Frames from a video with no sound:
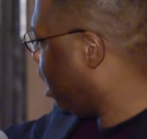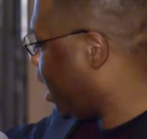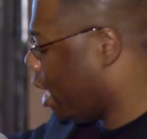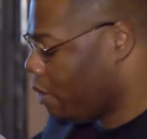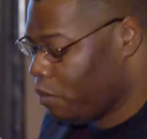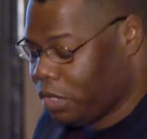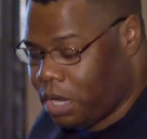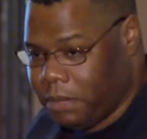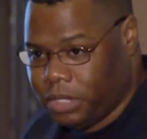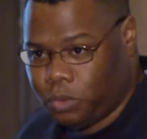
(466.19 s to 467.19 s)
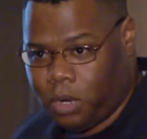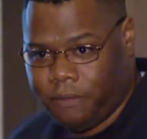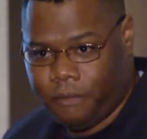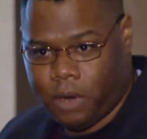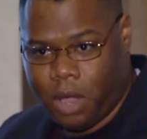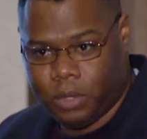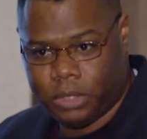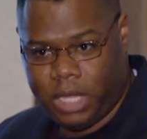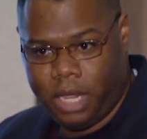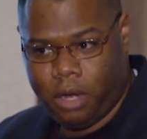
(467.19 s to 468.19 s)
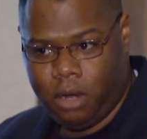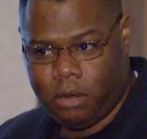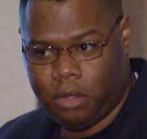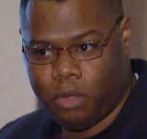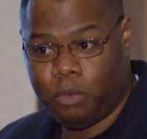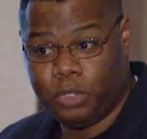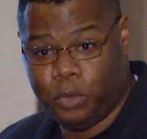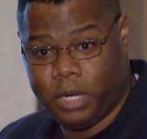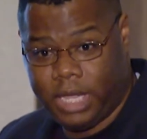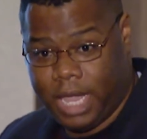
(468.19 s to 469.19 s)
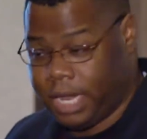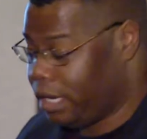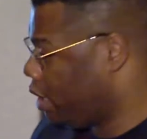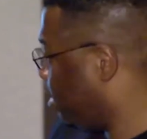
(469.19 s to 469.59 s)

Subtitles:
And we'll come in 24 hours later, we'll do it again.